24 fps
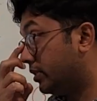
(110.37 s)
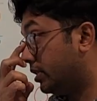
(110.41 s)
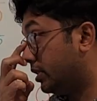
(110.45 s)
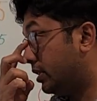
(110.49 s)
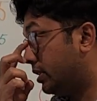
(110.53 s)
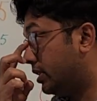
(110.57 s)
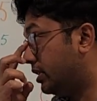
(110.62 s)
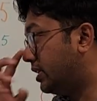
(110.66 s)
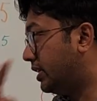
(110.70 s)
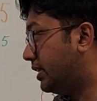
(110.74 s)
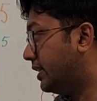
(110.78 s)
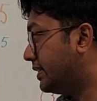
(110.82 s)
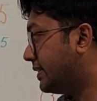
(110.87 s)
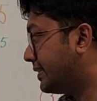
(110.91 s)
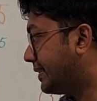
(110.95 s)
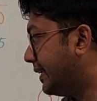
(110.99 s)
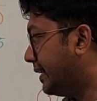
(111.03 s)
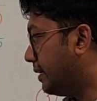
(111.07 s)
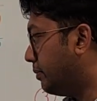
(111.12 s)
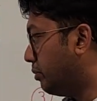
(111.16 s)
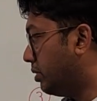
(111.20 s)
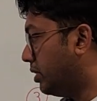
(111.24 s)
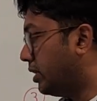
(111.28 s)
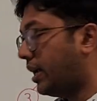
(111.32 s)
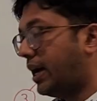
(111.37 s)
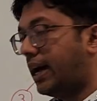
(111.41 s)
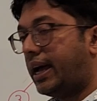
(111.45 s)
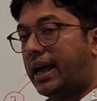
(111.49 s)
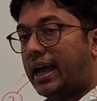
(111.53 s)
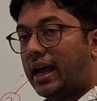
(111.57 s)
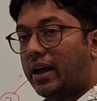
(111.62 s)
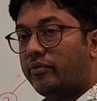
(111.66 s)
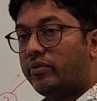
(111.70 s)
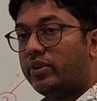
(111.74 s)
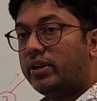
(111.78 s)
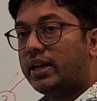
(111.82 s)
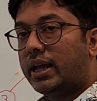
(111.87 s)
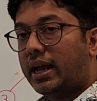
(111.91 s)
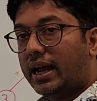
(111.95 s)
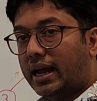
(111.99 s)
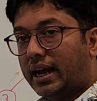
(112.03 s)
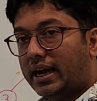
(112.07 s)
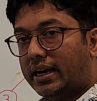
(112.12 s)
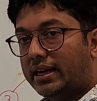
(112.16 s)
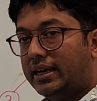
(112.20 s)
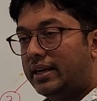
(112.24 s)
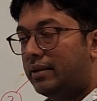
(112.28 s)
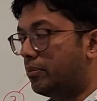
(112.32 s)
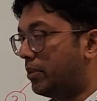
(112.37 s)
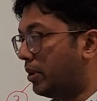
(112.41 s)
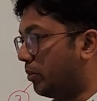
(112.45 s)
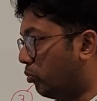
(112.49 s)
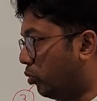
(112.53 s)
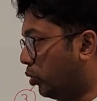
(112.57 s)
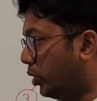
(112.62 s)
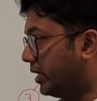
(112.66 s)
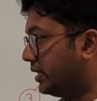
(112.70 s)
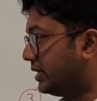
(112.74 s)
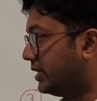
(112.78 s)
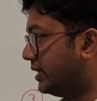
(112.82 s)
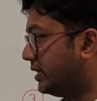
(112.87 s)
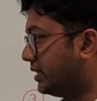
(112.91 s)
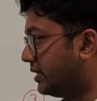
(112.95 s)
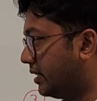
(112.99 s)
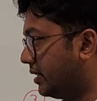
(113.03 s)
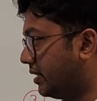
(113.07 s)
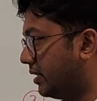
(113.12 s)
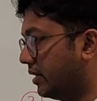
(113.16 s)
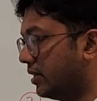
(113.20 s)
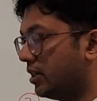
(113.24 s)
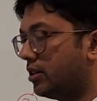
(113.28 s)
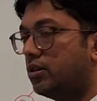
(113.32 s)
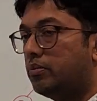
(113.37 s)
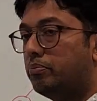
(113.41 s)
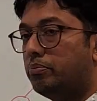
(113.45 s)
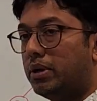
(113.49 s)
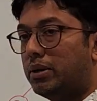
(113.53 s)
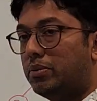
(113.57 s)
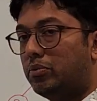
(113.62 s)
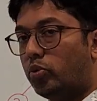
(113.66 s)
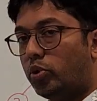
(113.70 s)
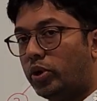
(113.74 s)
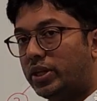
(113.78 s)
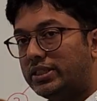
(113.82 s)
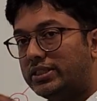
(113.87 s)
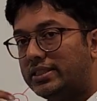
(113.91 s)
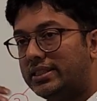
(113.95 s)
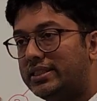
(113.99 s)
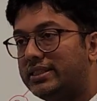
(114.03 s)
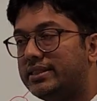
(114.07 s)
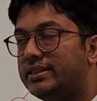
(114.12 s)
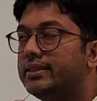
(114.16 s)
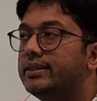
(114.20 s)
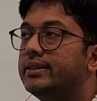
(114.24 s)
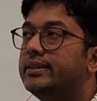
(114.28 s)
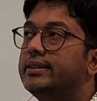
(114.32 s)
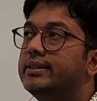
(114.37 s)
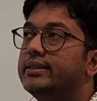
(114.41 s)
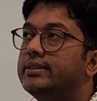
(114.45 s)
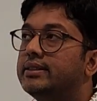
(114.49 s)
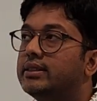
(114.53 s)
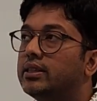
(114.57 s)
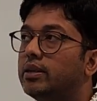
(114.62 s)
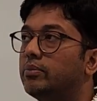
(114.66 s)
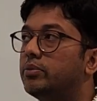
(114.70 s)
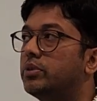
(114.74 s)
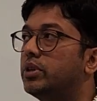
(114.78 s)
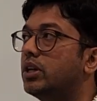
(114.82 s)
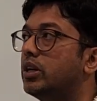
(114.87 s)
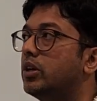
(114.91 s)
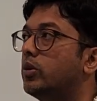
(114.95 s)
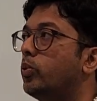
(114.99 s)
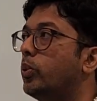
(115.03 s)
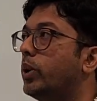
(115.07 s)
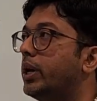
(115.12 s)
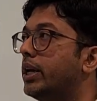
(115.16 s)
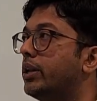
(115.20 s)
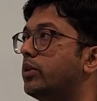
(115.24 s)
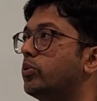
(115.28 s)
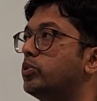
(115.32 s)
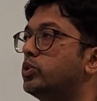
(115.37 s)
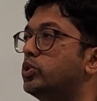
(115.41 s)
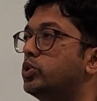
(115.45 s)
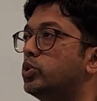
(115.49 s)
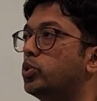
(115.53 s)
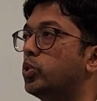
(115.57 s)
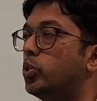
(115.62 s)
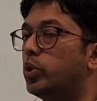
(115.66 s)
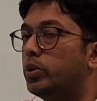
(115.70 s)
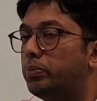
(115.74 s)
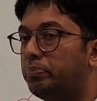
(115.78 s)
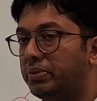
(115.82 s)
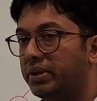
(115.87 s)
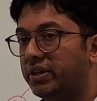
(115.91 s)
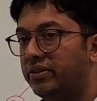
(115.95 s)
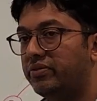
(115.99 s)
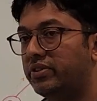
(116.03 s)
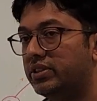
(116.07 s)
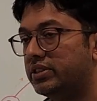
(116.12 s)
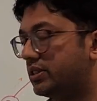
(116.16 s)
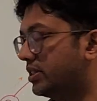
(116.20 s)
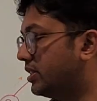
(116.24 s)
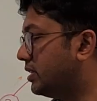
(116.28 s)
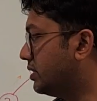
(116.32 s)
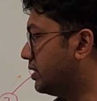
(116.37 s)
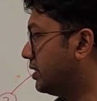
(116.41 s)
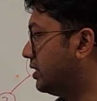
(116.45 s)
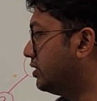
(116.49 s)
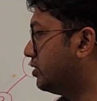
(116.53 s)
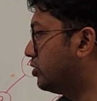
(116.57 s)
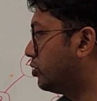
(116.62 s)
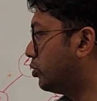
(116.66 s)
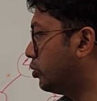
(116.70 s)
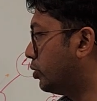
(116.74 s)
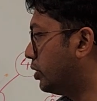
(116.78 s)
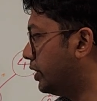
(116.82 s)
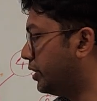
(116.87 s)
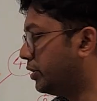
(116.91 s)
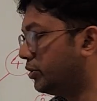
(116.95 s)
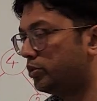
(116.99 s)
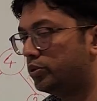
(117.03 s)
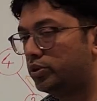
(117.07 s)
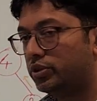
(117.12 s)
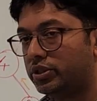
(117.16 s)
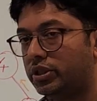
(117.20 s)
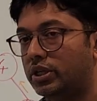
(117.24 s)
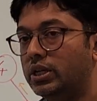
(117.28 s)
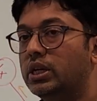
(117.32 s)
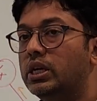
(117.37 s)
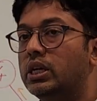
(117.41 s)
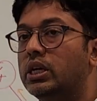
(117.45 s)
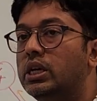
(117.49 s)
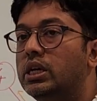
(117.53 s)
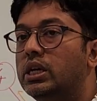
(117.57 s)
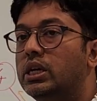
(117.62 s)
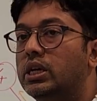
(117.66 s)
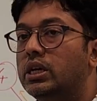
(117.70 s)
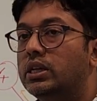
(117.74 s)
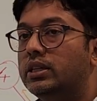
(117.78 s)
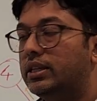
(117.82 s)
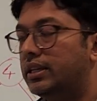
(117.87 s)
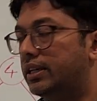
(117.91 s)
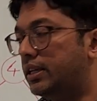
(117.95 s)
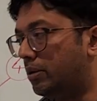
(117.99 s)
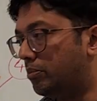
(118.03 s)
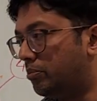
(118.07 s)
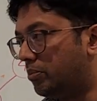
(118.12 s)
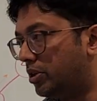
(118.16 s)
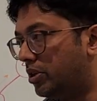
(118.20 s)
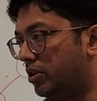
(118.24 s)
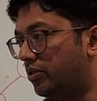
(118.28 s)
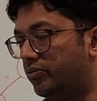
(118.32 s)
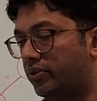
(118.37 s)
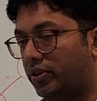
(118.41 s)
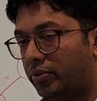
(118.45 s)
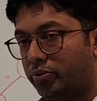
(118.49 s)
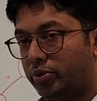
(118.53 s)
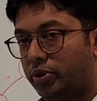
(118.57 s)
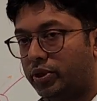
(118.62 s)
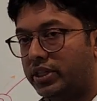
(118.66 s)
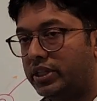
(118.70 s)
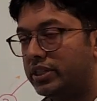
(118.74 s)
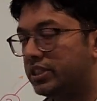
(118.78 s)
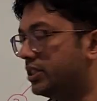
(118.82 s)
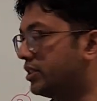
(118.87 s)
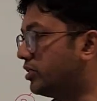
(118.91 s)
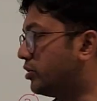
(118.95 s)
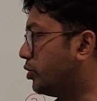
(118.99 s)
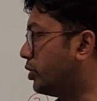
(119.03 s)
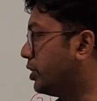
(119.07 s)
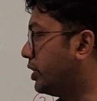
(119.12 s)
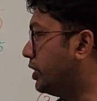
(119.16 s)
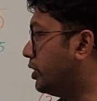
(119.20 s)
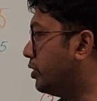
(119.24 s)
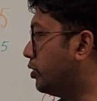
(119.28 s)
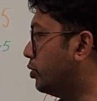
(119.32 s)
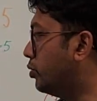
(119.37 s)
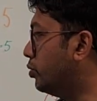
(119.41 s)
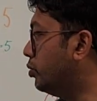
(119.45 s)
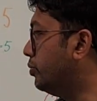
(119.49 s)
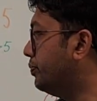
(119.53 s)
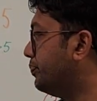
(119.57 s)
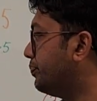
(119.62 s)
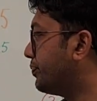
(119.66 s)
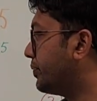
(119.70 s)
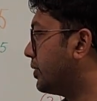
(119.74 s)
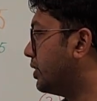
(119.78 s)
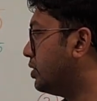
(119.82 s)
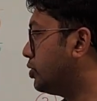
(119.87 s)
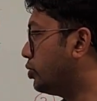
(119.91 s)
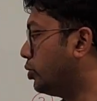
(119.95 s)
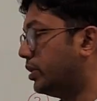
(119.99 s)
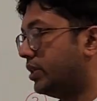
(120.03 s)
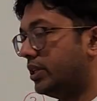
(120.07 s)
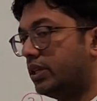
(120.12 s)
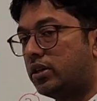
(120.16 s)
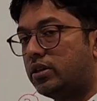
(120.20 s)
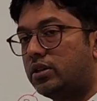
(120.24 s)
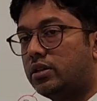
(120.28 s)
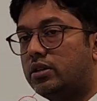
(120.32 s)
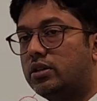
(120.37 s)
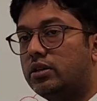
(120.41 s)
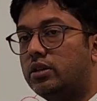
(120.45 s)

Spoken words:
Just a disclaimer, I haven't added memoization here. Memoization is something where you store previous results to reduce the number of computations you need to do. So in the